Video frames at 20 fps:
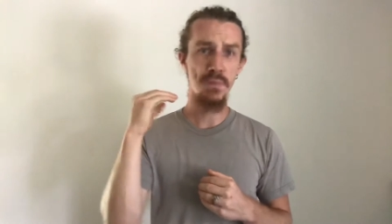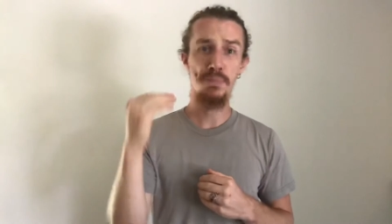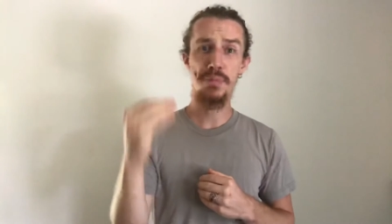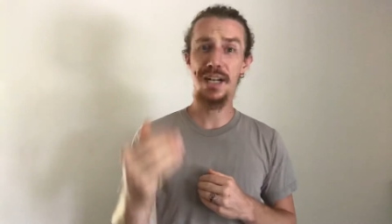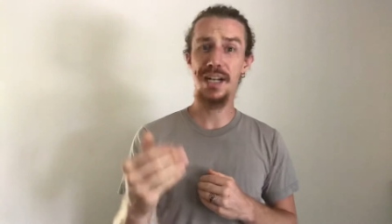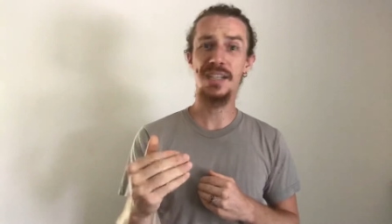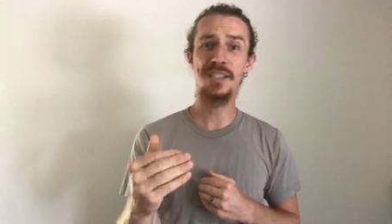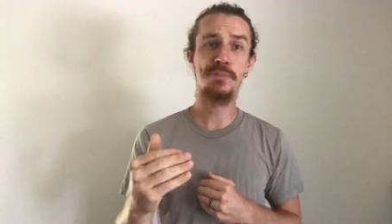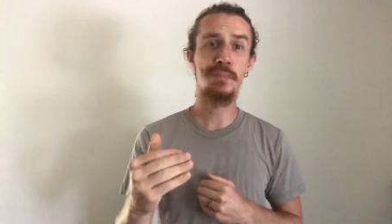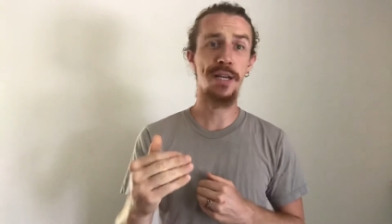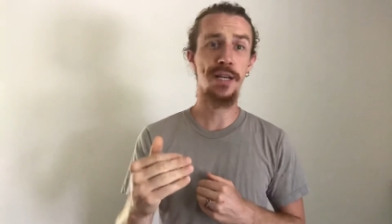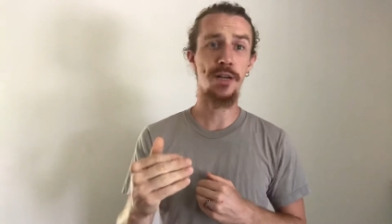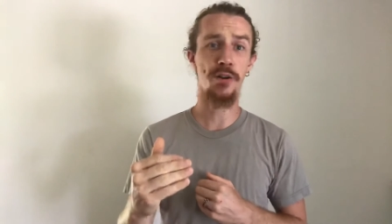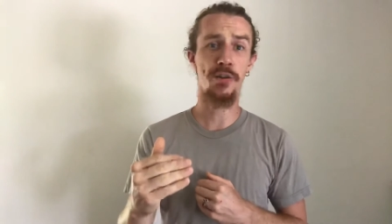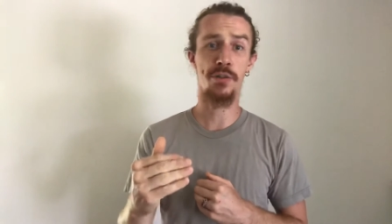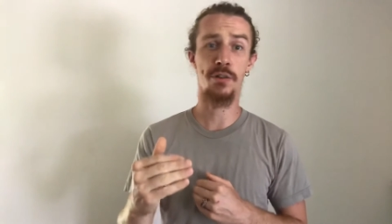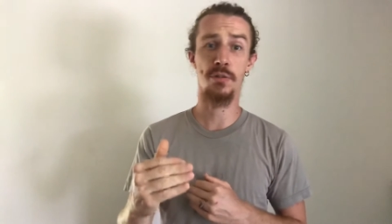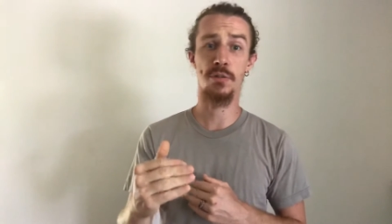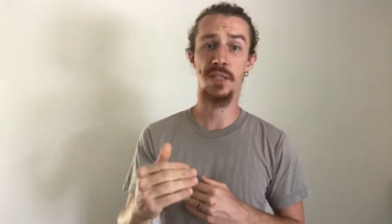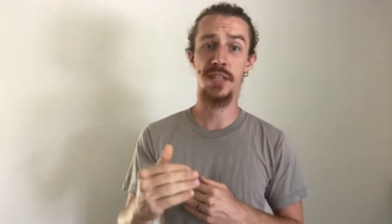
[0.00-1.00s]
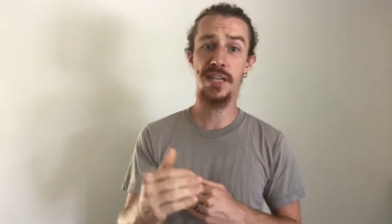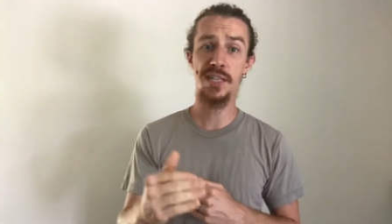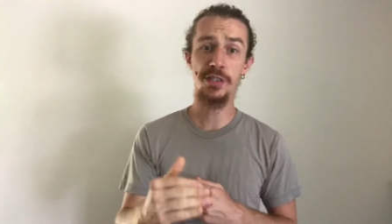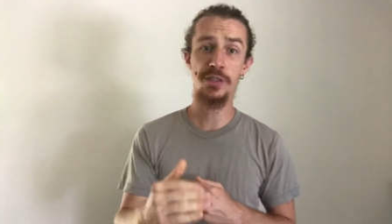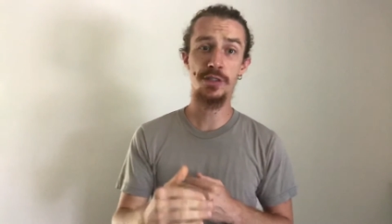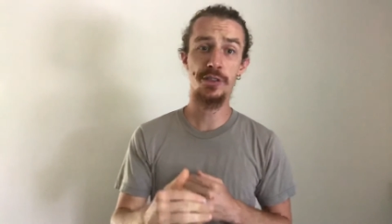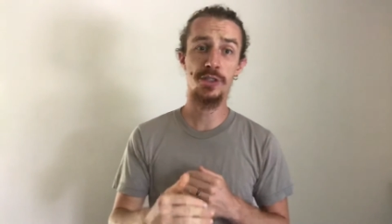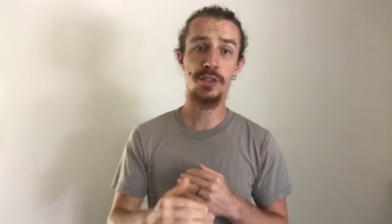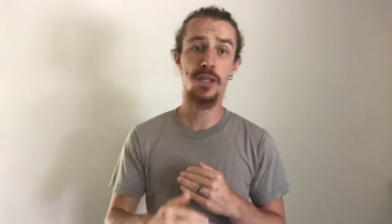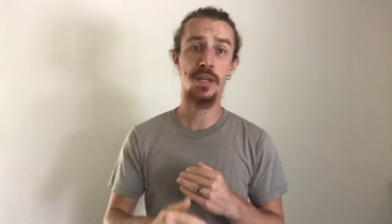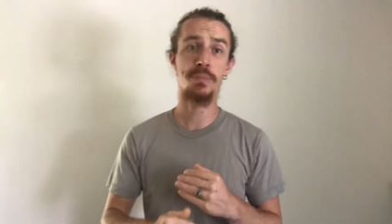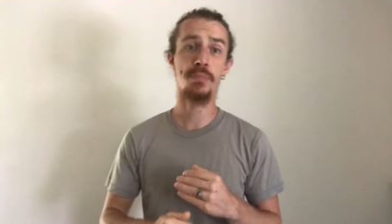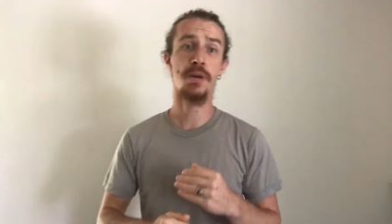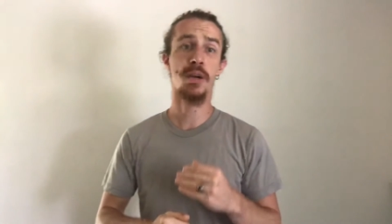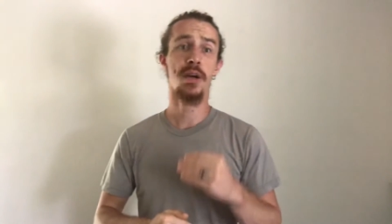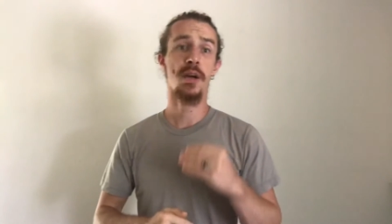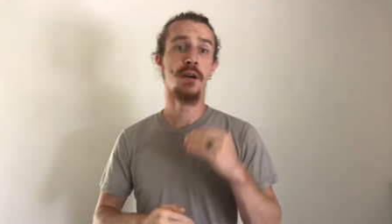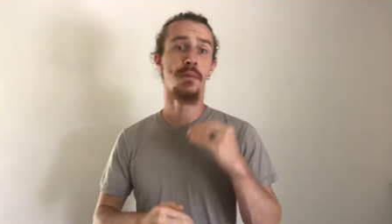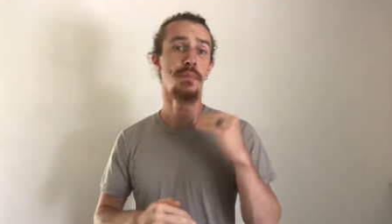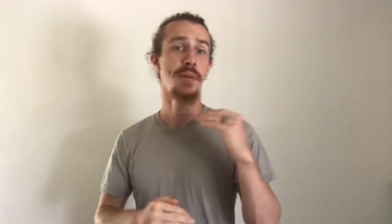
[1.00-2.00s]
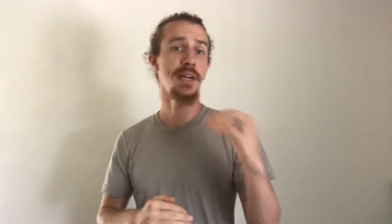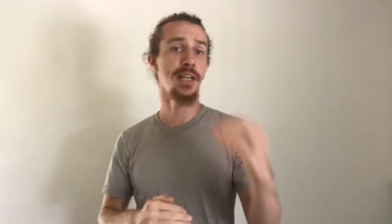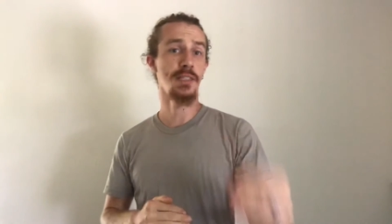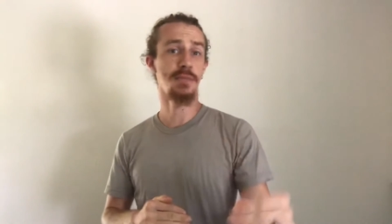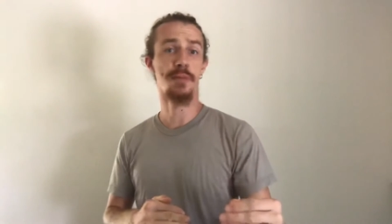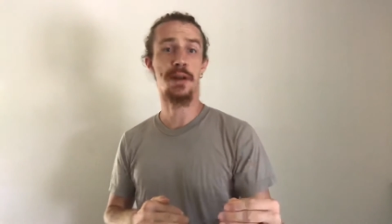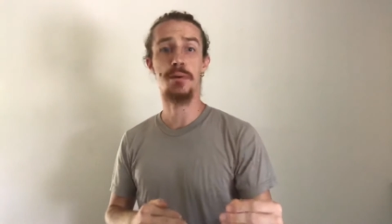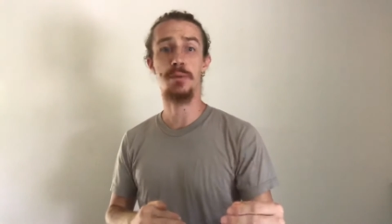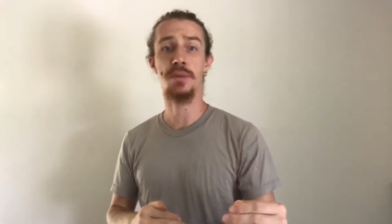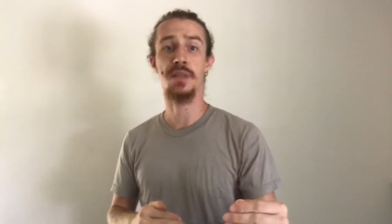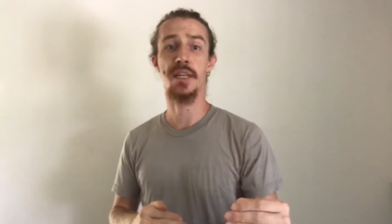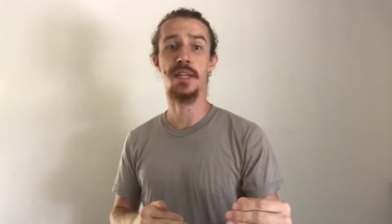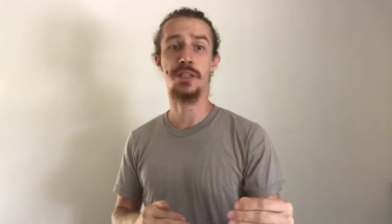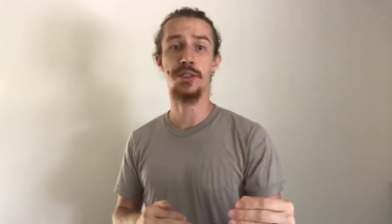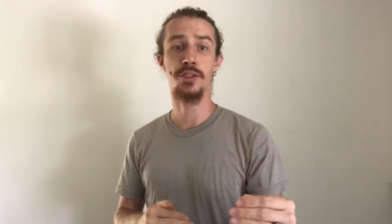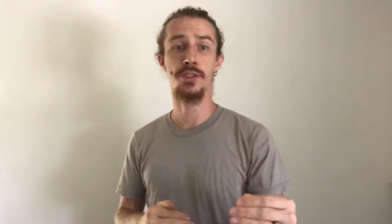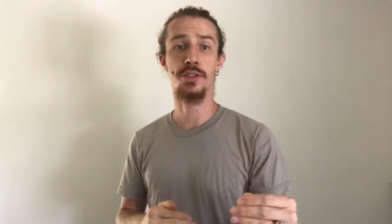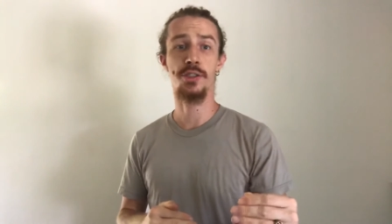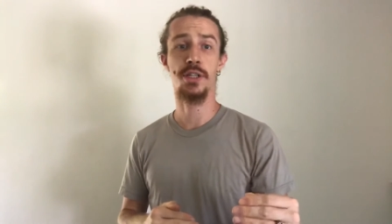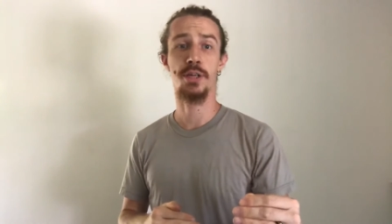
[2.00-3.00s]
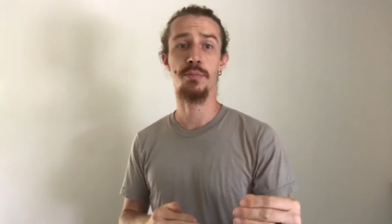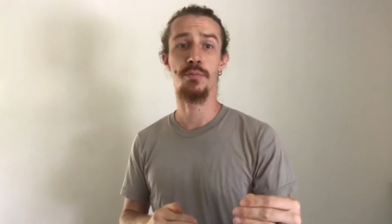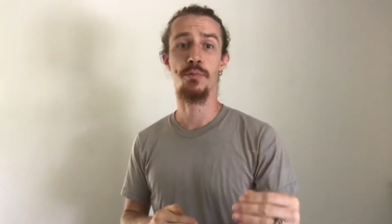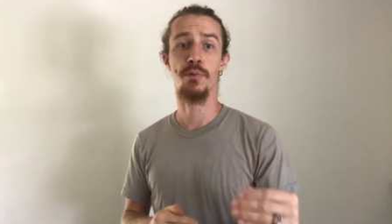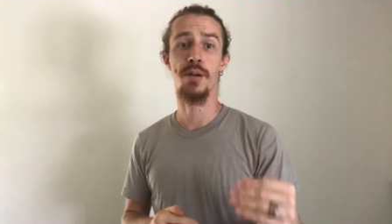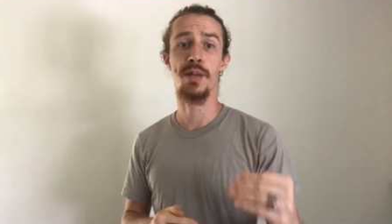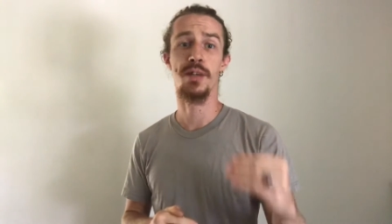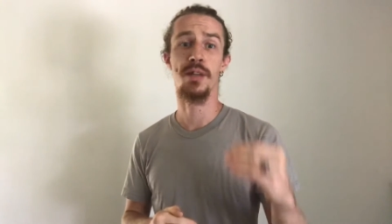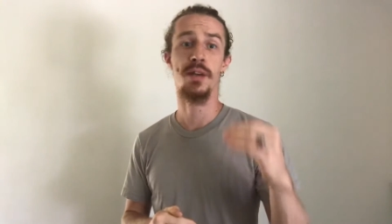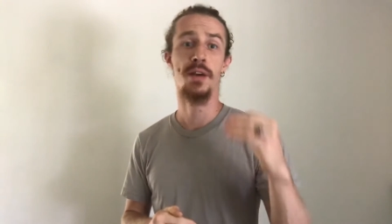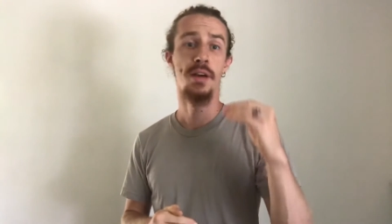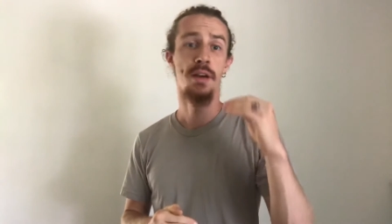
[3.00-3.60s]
because my current relationship, because my relationship with